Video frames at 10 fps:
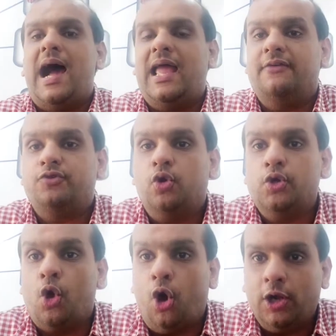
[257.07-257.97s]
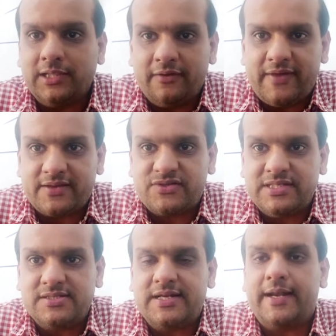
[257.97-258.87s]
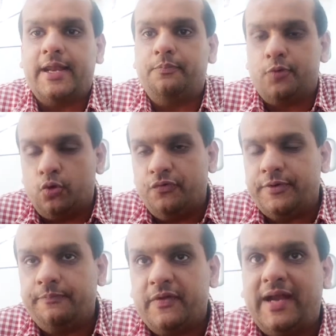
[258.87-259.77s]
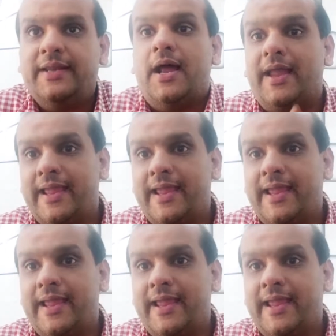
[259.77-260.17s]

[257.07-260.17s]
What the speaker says: I have told you all the vaccines that are approved, right?